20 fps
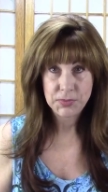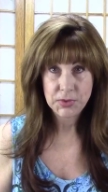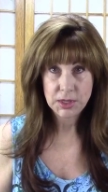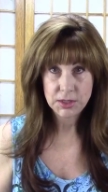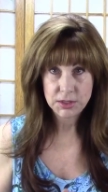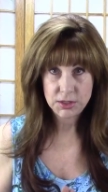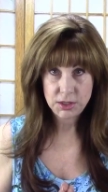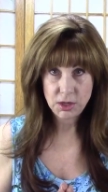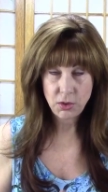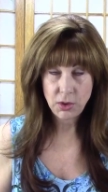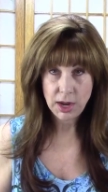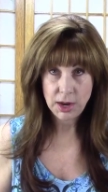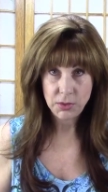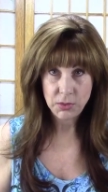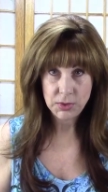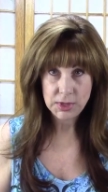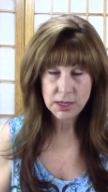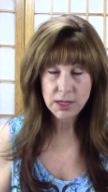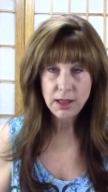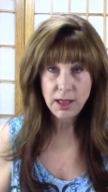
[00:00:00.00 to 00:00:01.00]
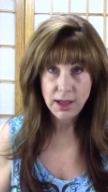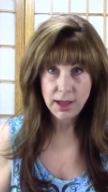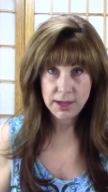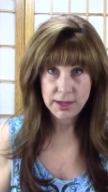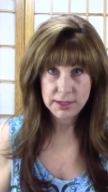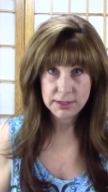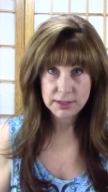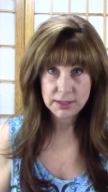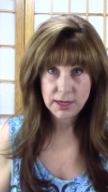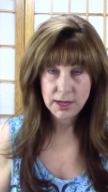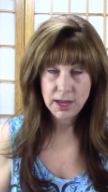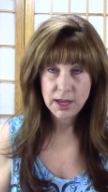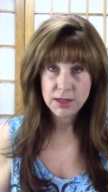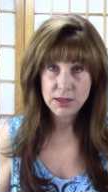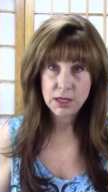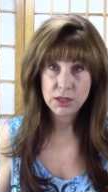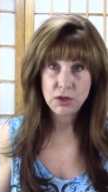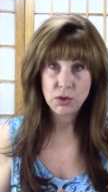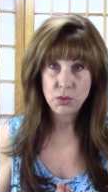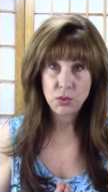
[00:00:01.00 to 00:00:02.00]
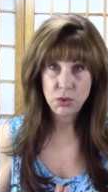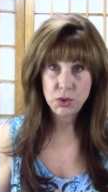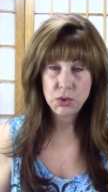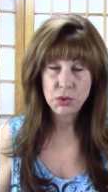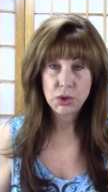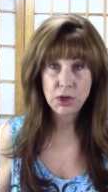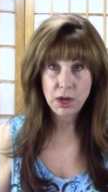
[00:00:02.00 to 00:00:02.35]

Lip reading: So I realized that the root